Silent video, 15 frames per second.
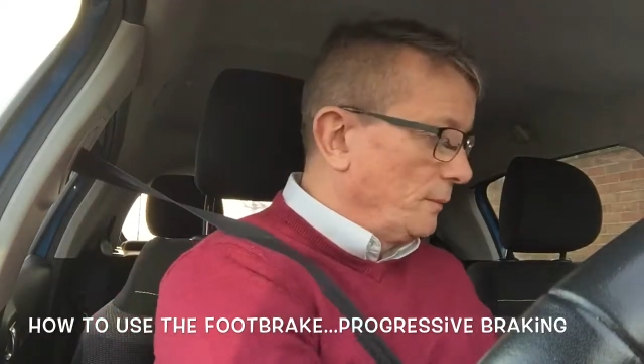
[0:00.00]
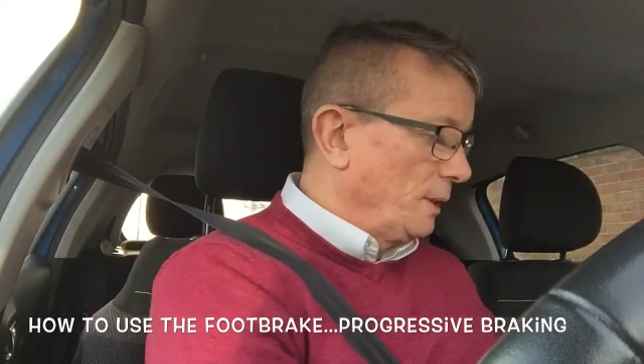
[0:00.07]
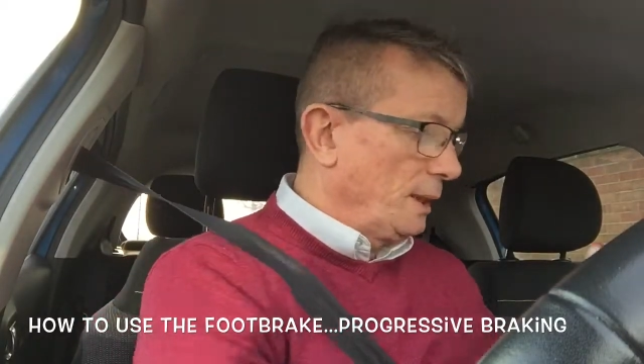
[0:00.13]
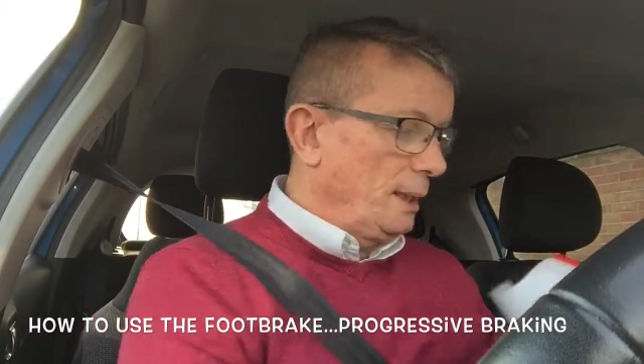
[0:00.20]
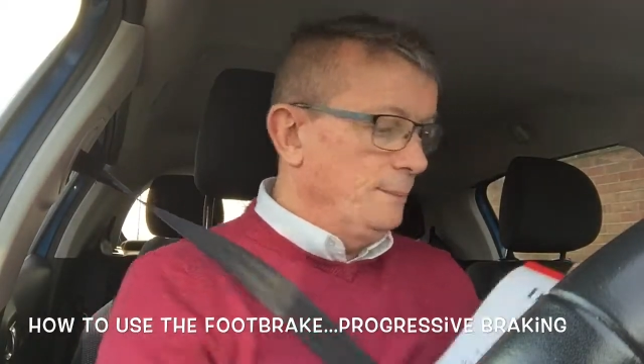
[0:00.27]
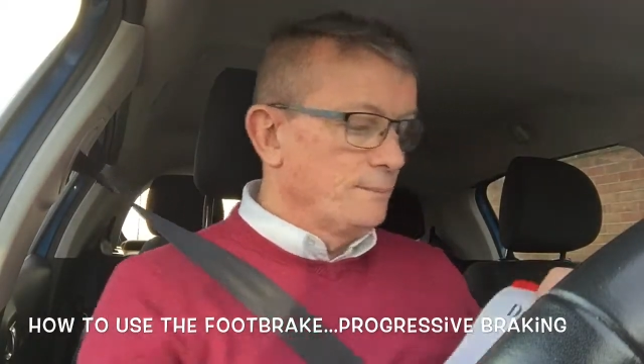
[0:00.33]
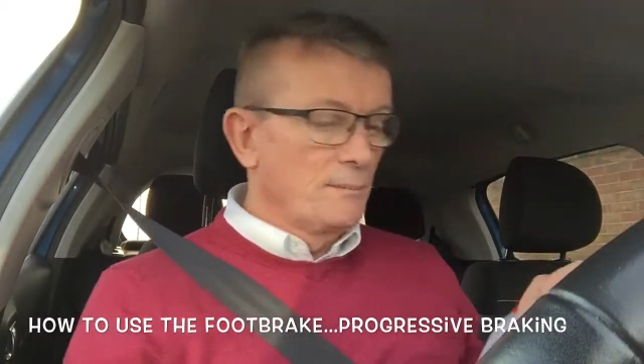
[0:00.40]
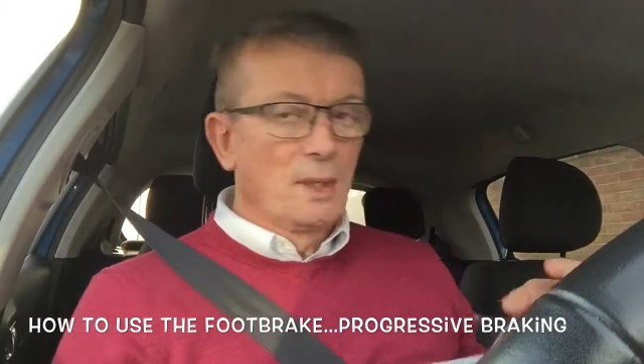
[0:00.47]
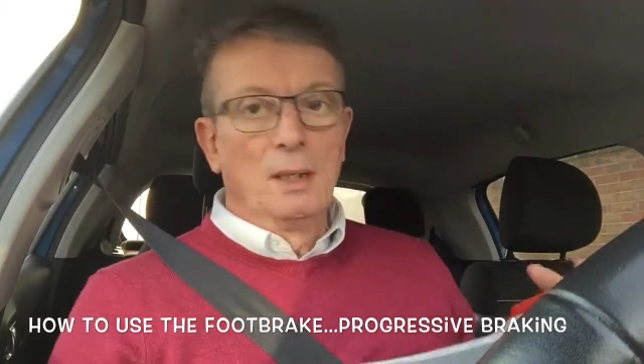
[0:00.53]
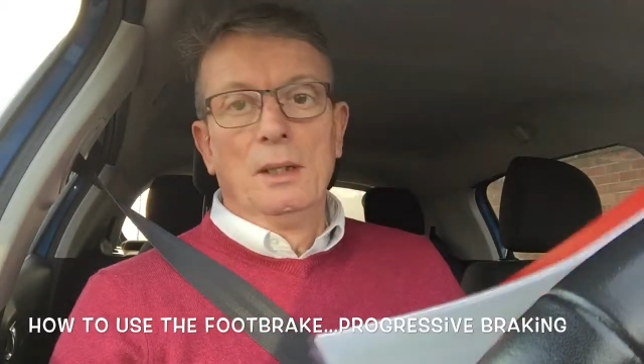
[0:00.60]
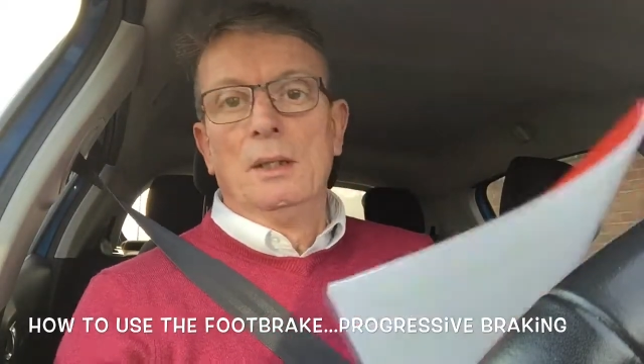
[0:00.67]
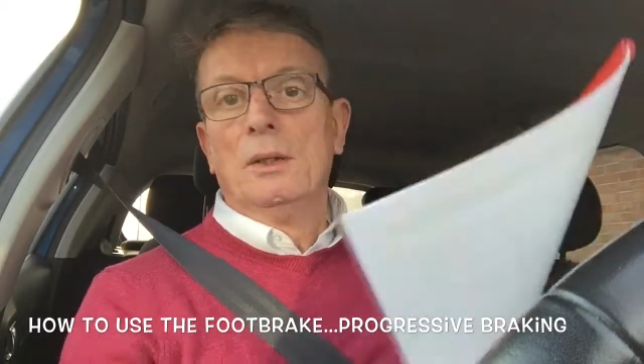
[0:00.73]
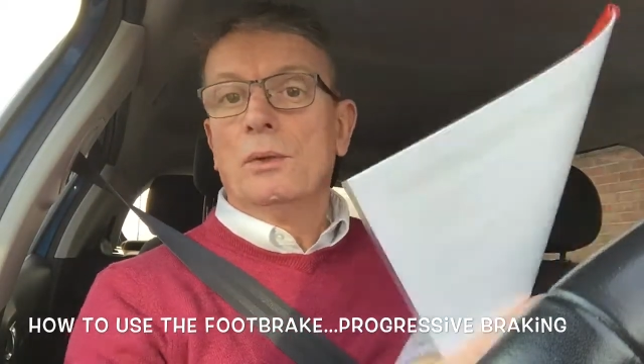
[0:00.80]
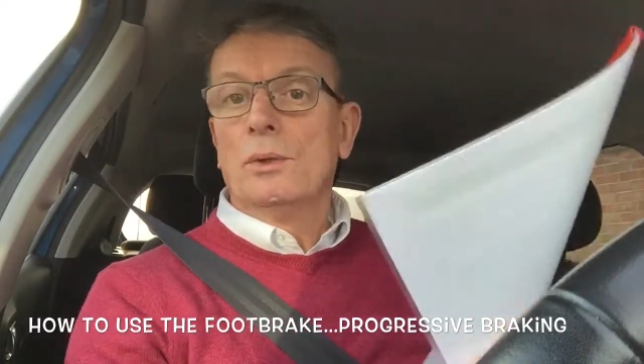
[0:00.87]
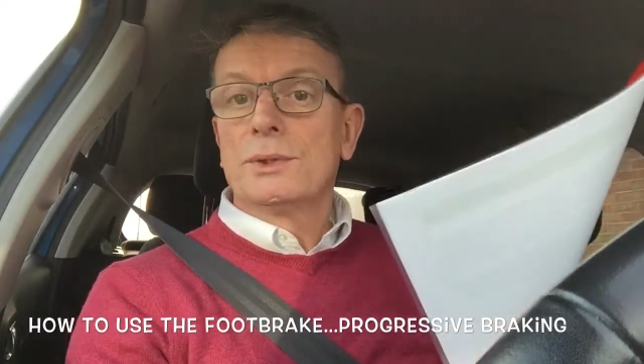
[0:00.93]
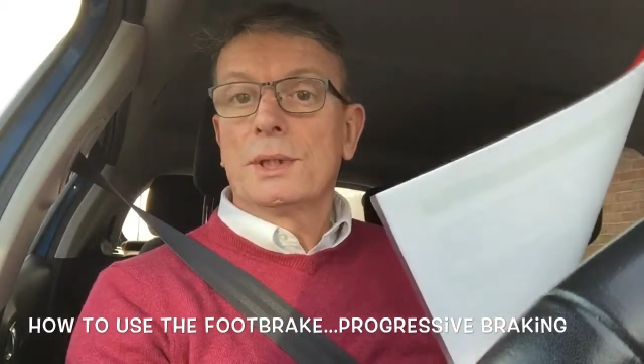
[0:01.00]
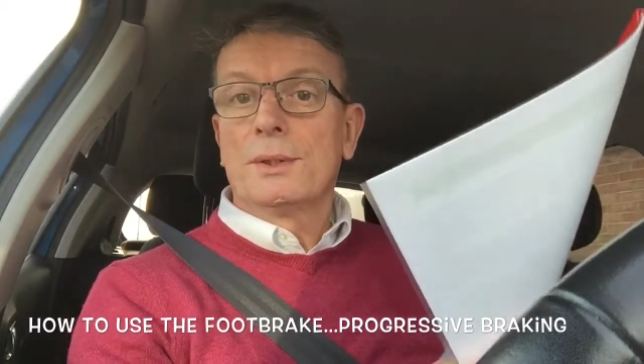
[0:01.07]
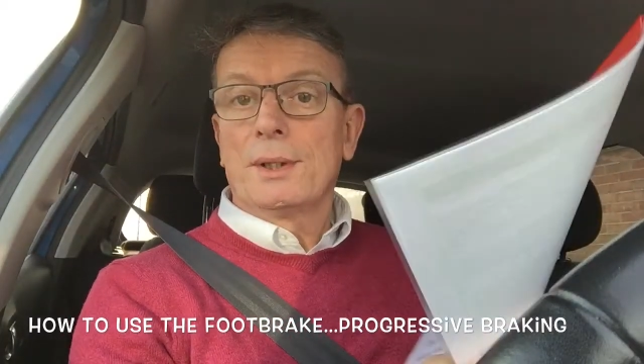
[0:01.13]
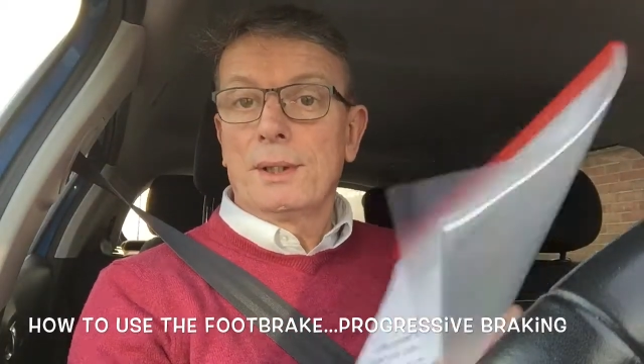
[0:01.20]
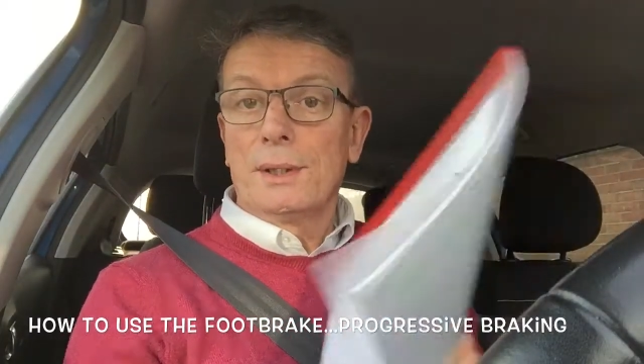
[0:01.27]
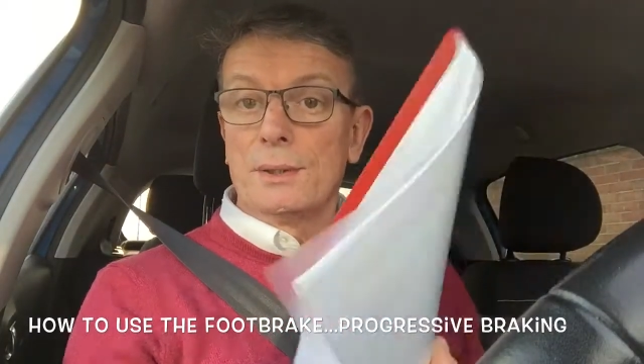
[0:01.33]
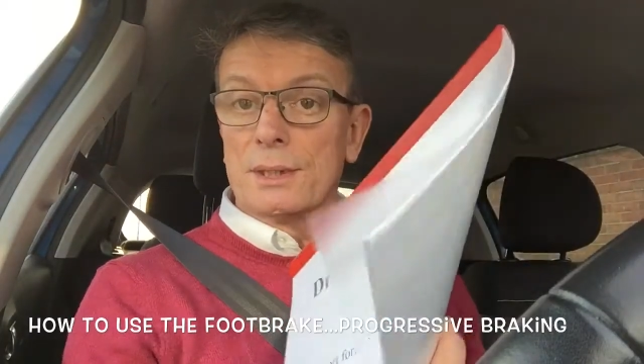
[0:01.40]
Okay. Also
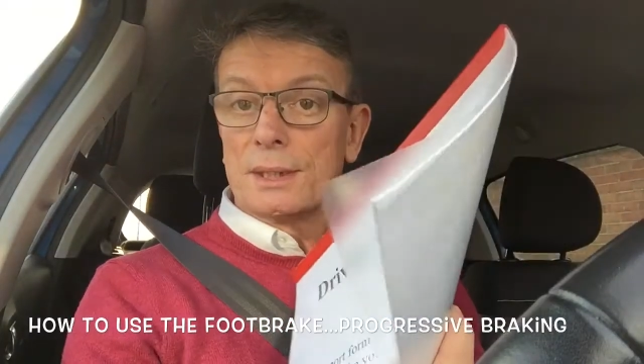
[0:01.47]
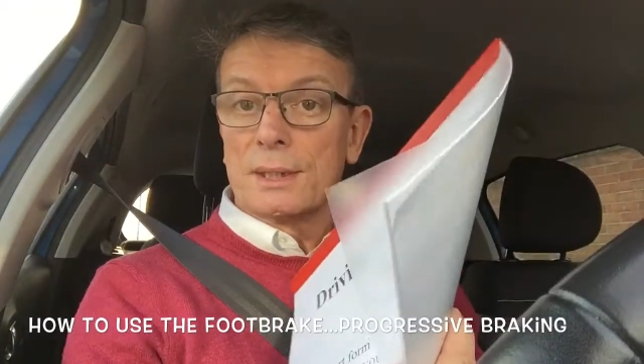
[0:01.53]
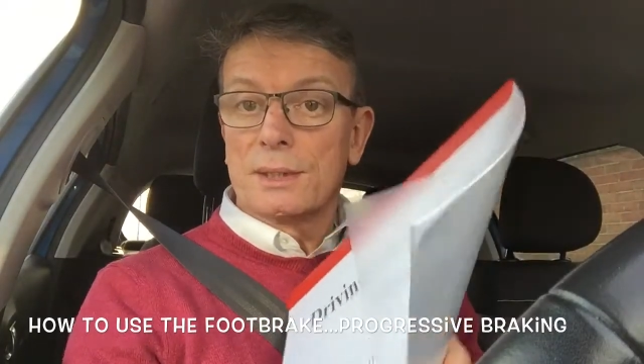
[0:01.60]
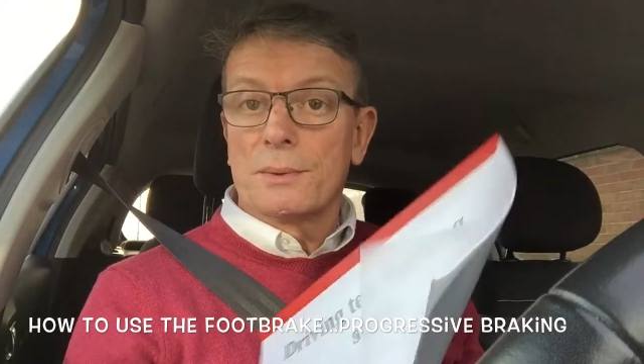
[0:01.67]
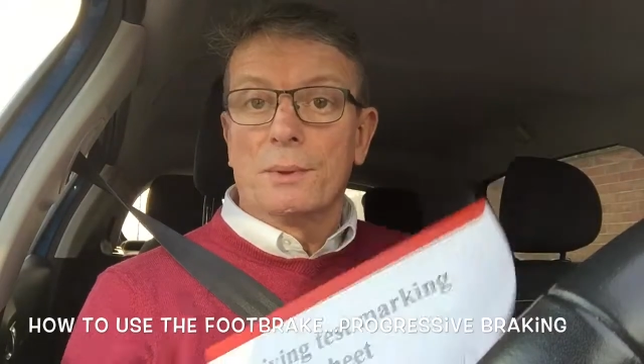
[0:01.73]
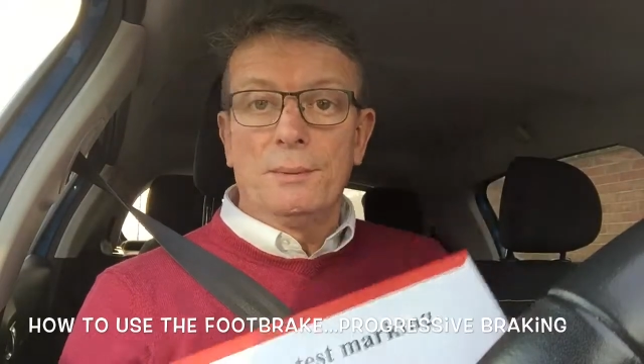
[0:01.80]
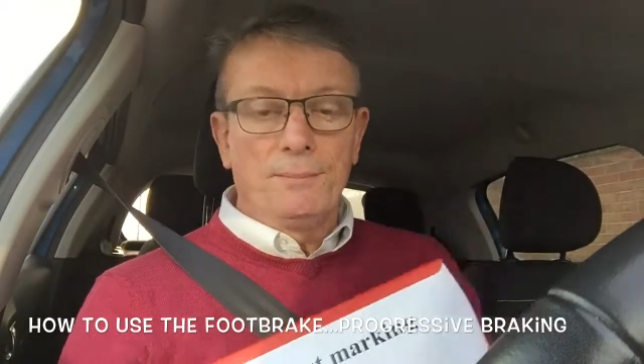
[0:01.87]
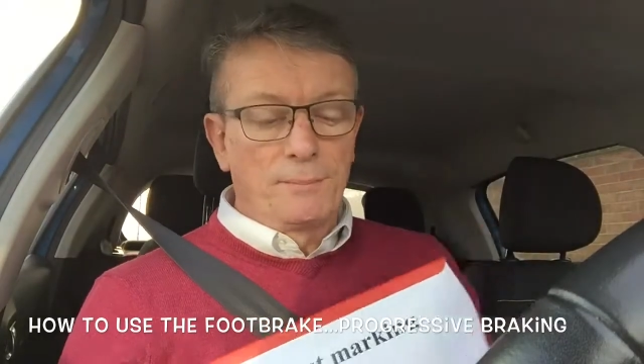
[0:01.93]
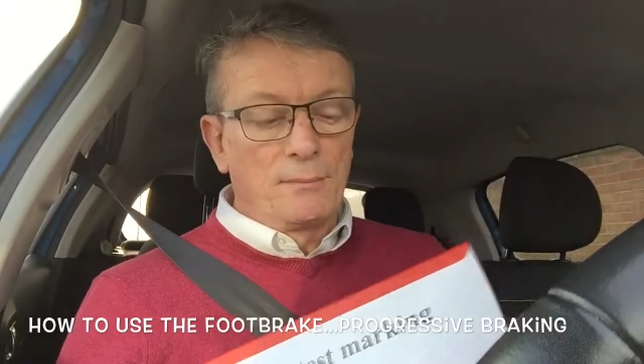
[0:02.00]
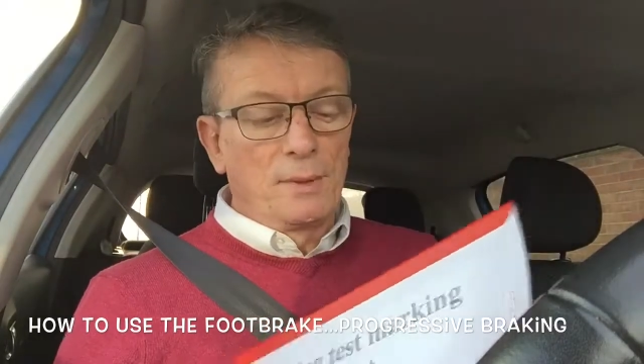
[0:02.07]
going to use this one.